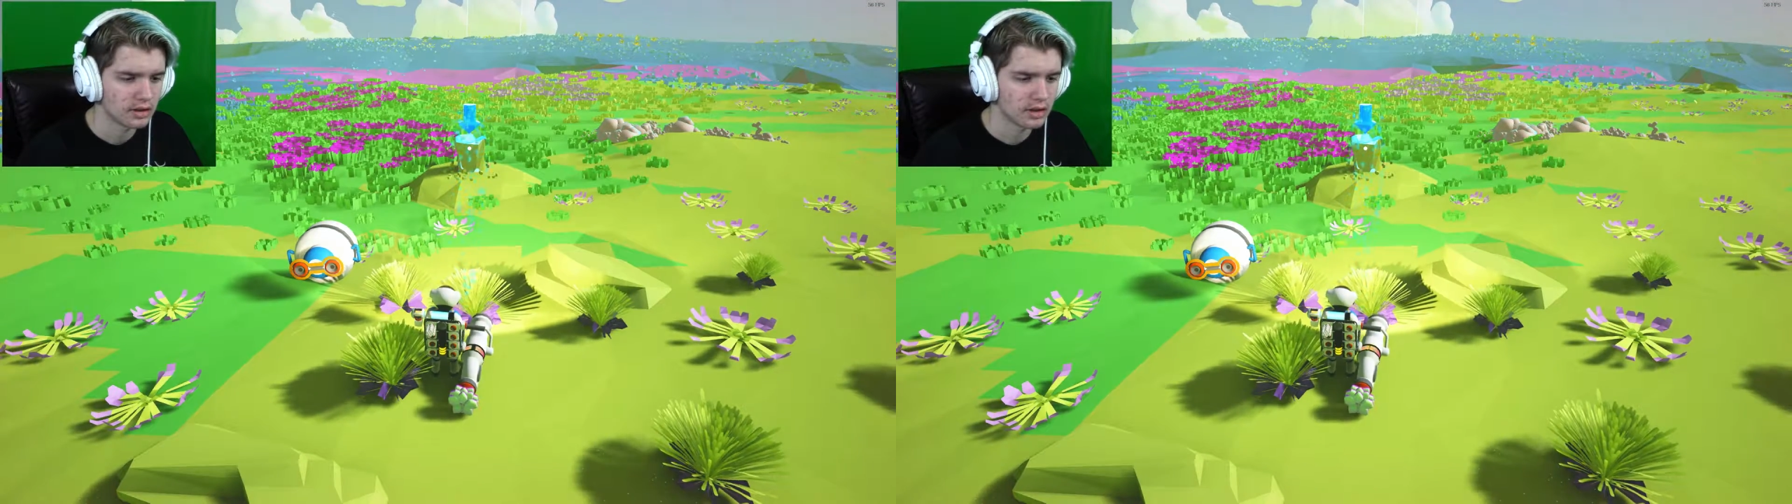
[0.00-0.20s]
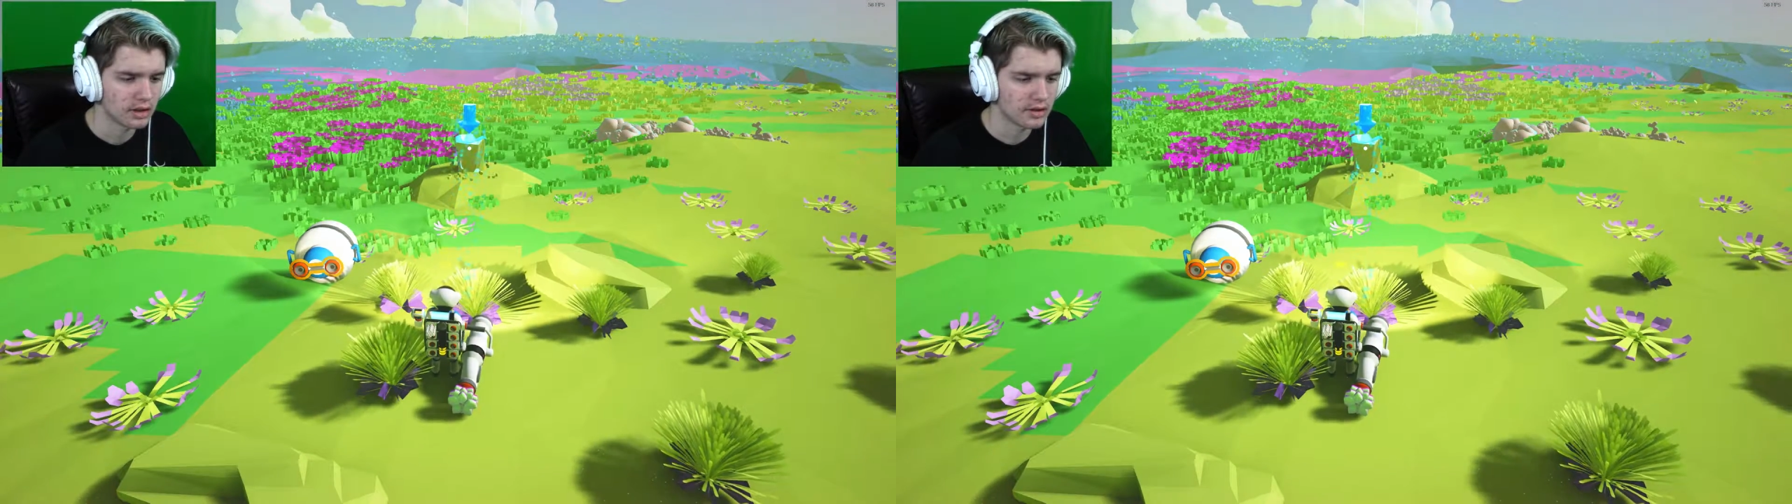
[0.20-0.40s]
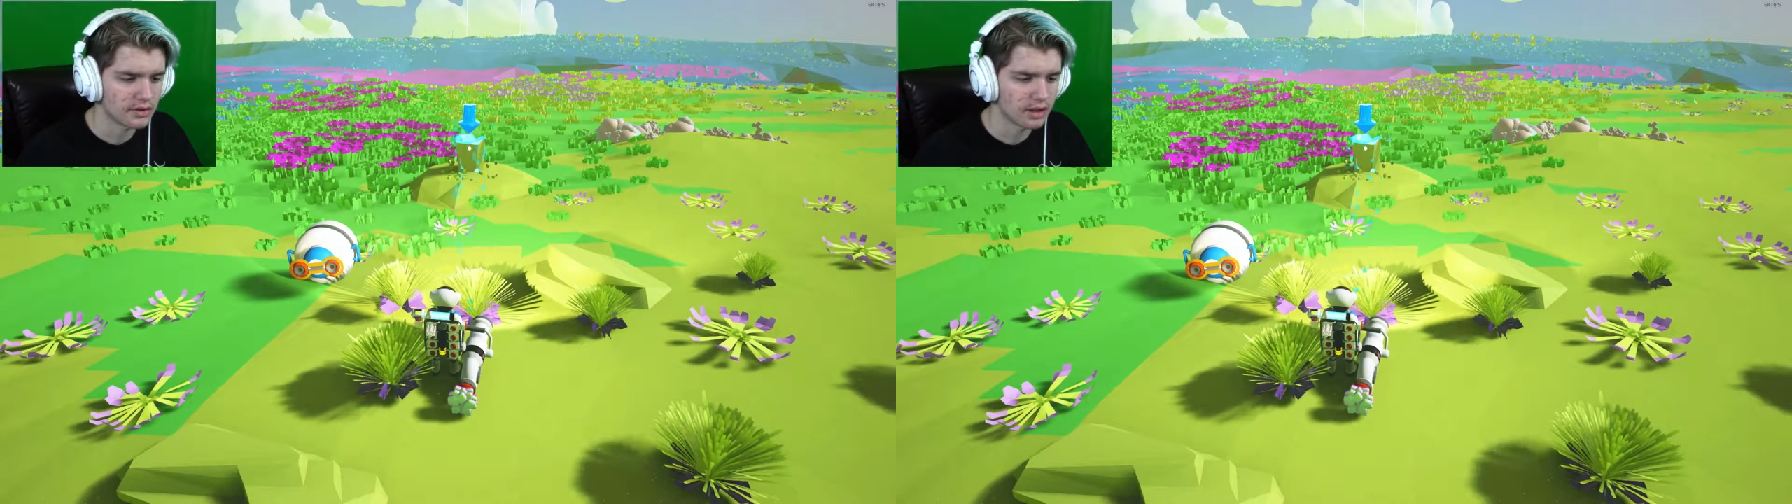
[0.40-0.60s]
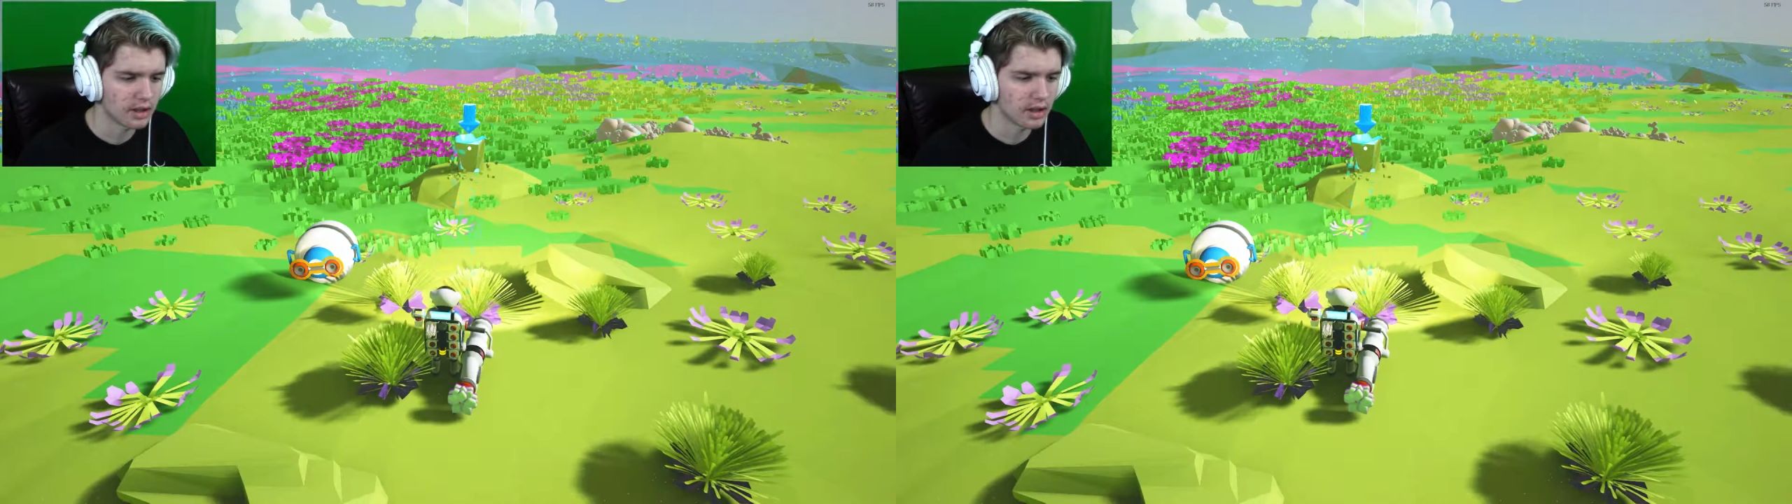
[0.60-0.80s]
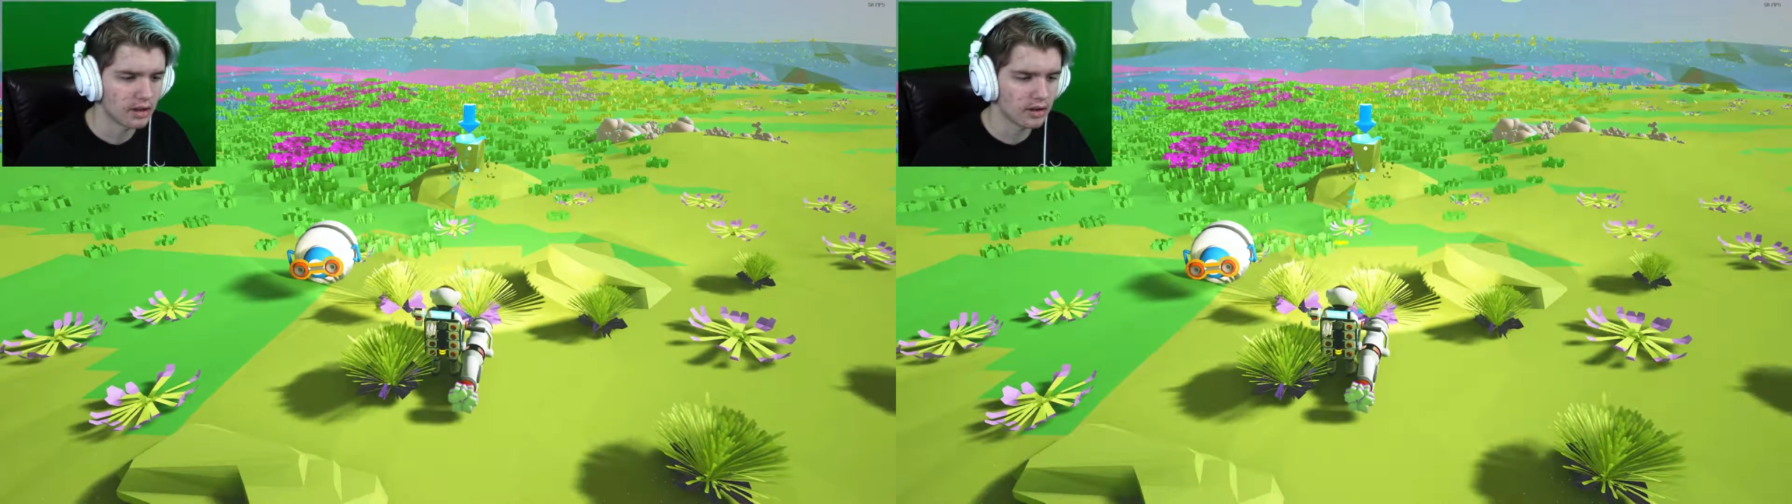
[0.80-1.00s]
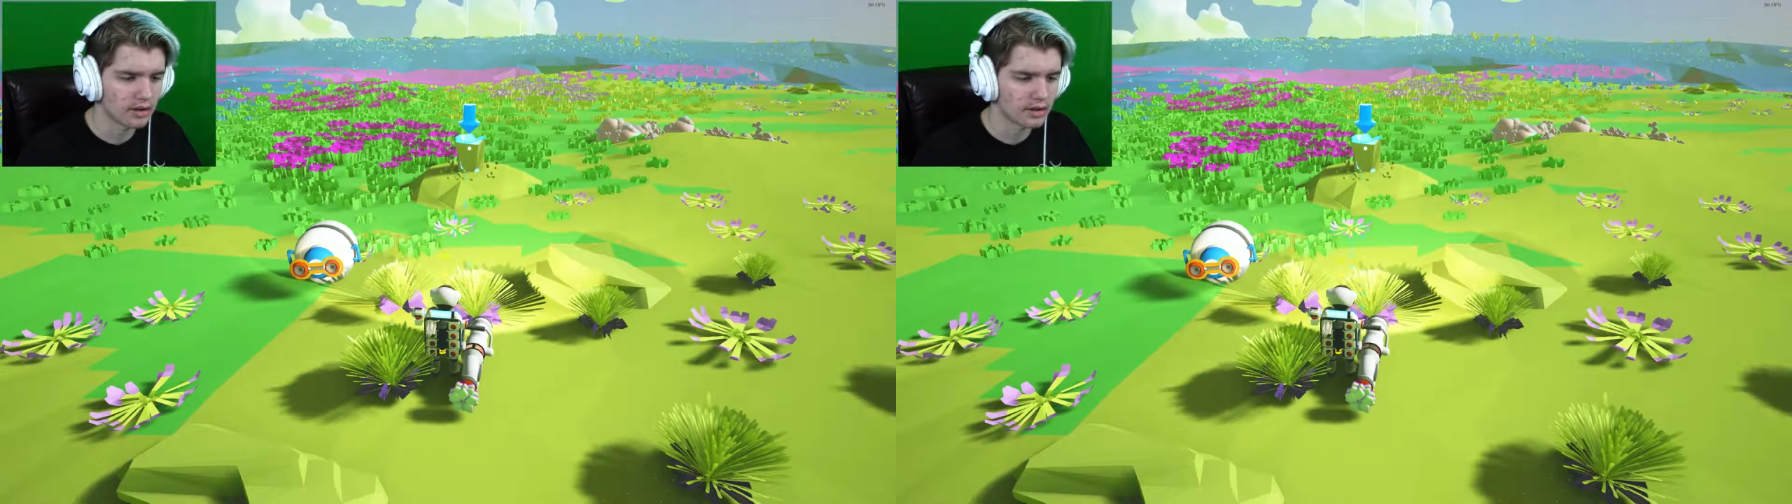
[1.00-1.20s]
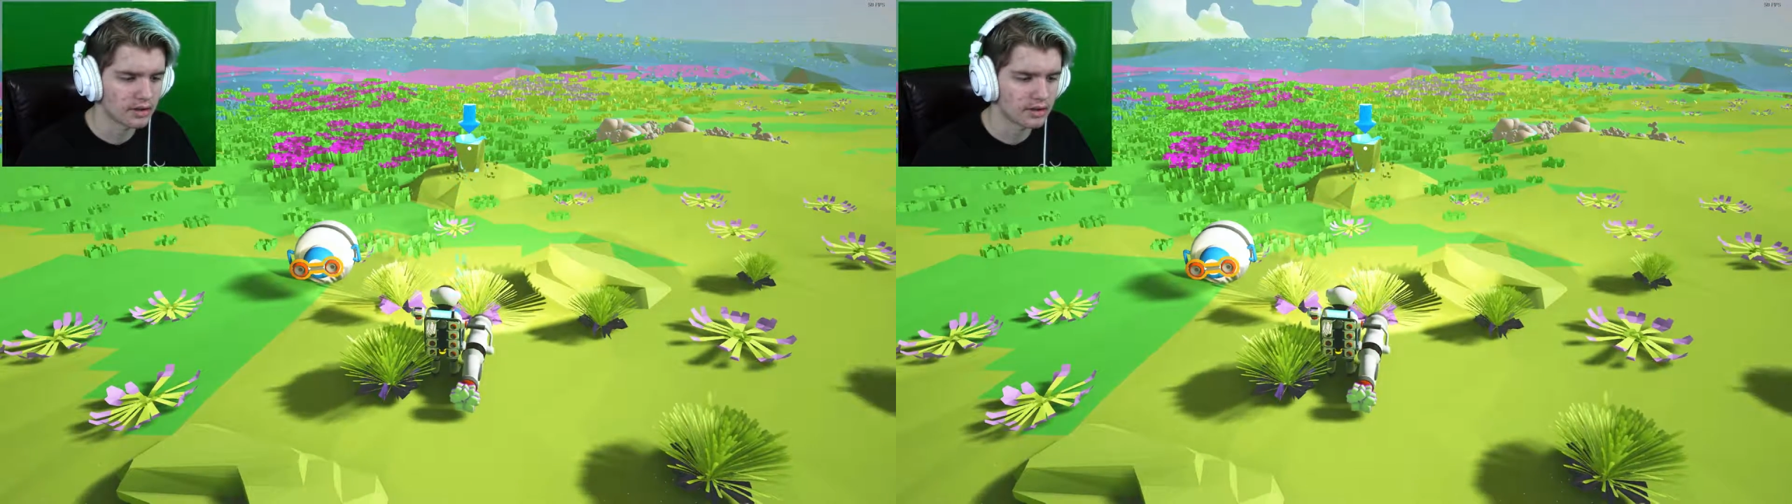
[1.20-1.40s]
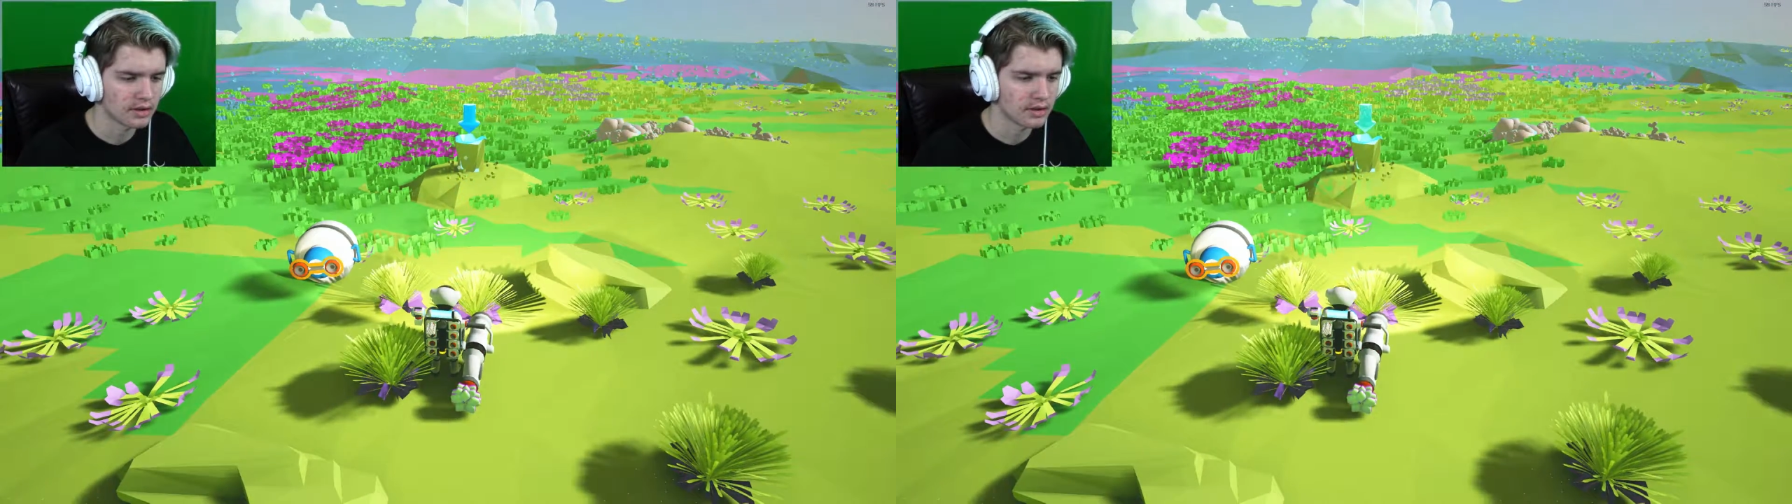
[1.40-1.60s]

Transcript: Alright, suck it all in.